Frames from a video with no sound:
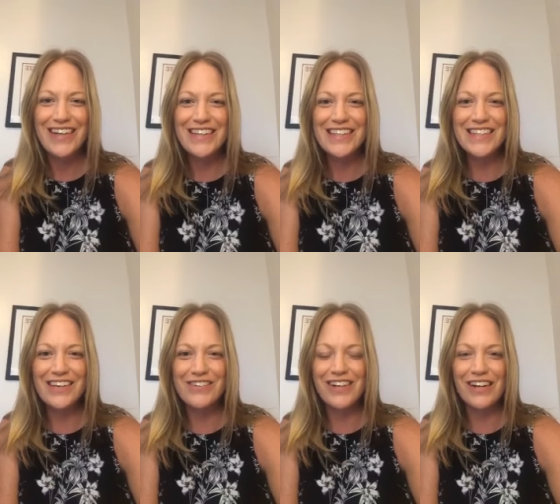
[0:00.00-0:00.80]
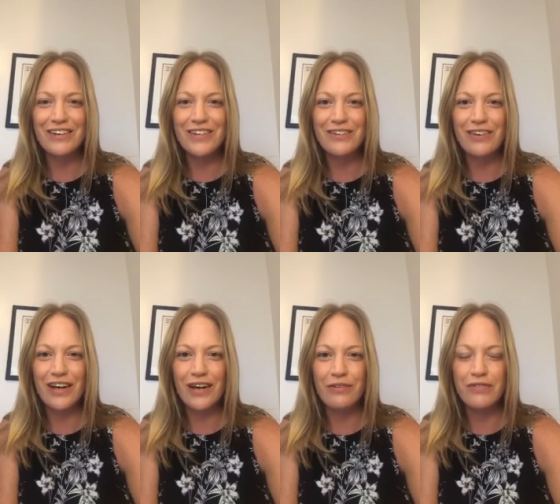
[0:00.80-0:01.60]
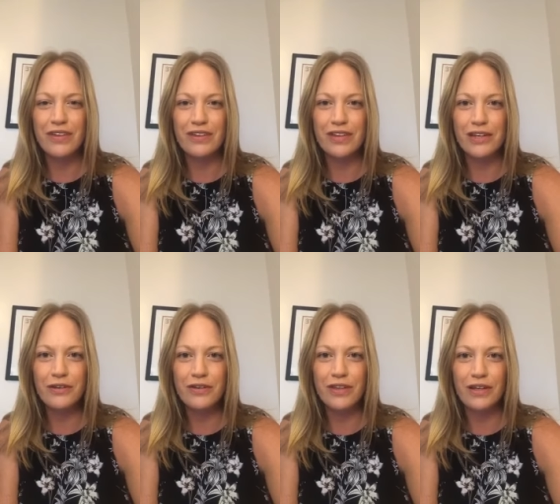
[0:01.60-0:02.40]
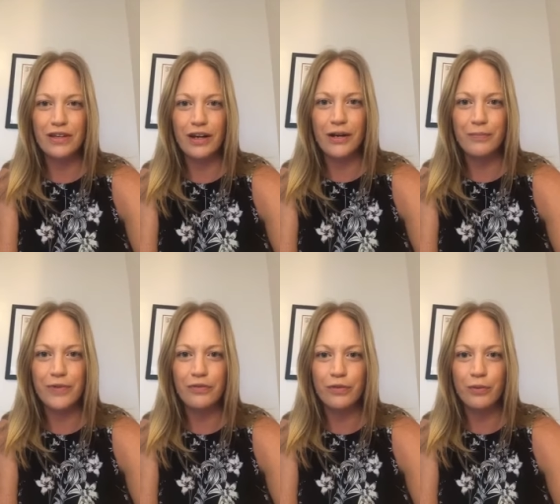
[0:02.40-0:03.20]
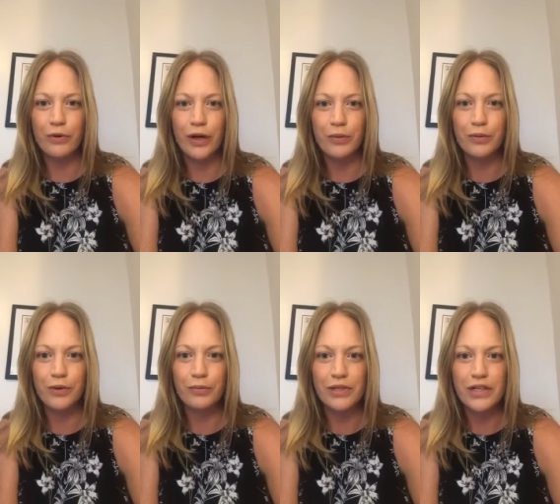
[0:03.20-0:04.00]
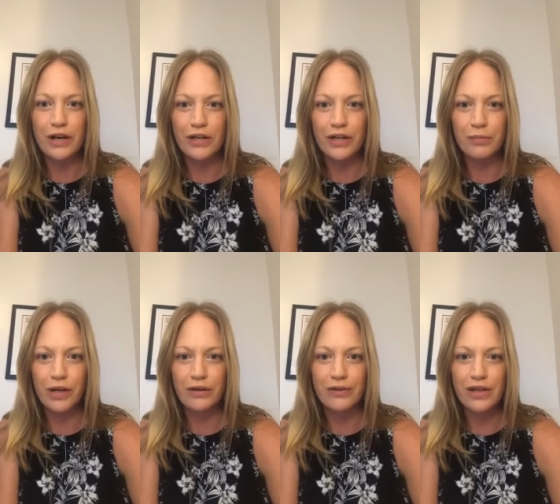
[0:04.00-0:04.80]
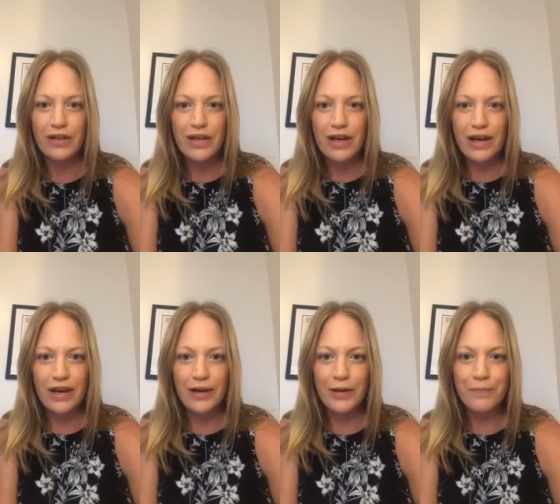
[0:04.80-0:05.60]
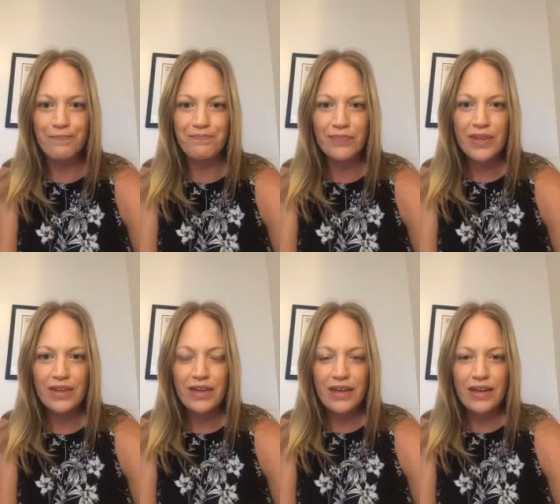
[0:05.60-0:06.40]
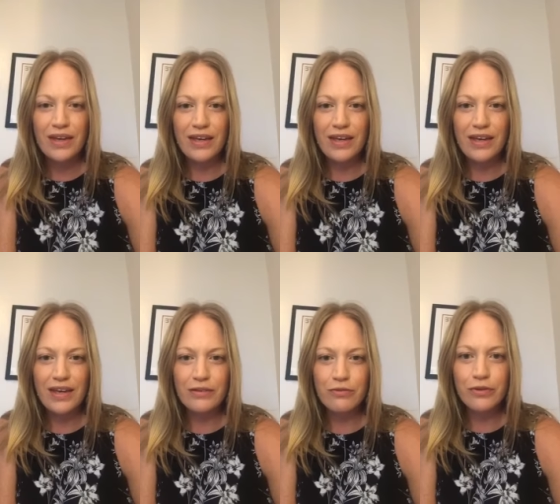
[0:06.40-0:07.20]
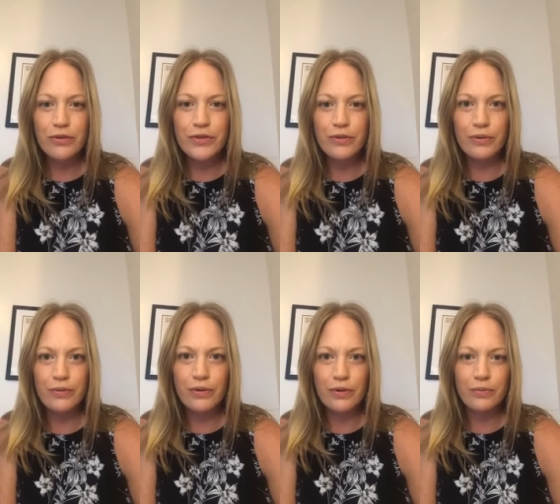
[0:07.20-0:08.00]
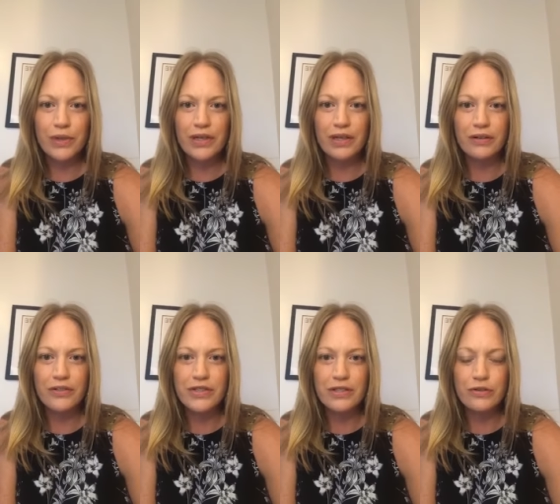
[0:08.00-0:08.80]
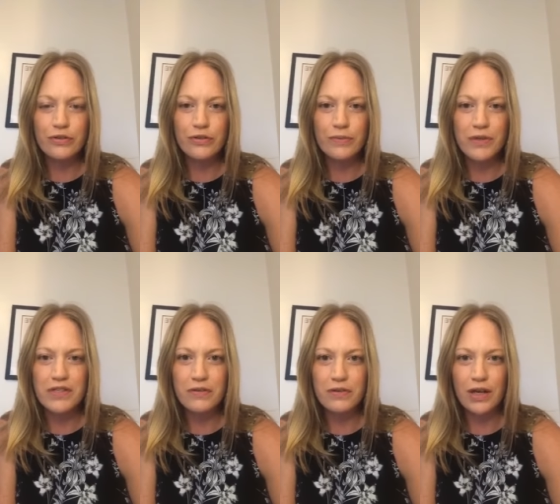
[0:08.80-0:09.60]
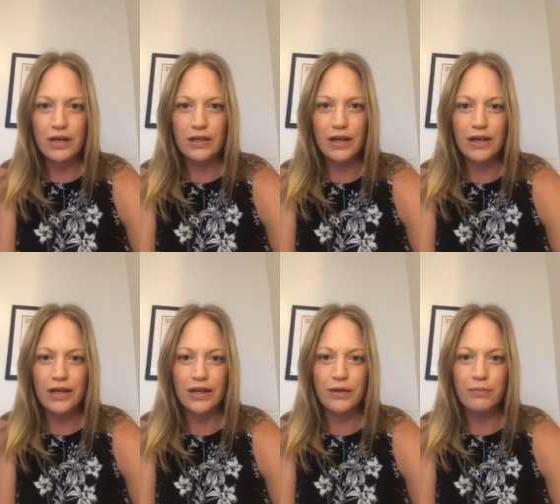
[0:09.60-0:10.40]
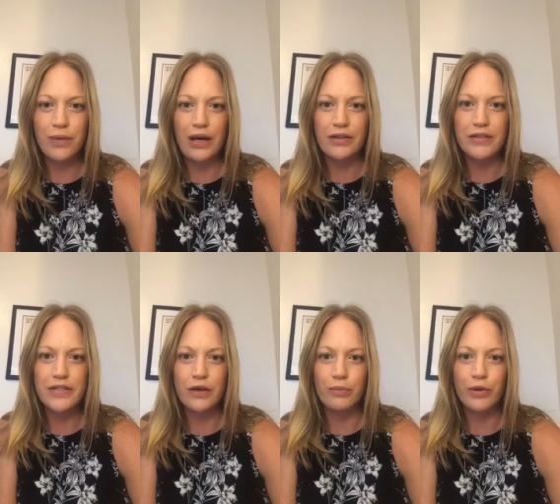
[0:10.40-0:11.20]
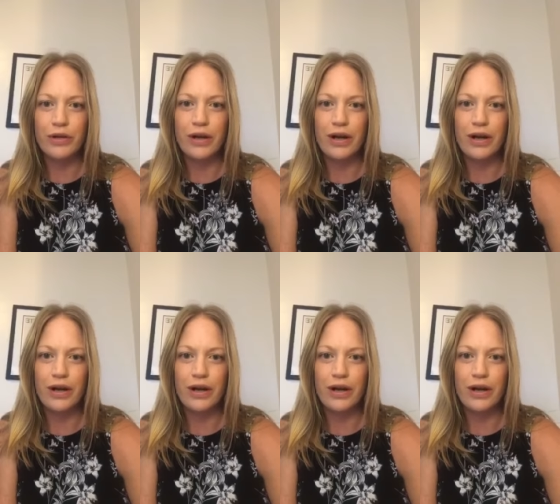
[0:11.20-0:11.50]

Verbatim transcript: So now you have the link that um, of the program I'm going to be talking about. Um, and for those who don't know me, I'll just introduce myself again. I am Alex Harper.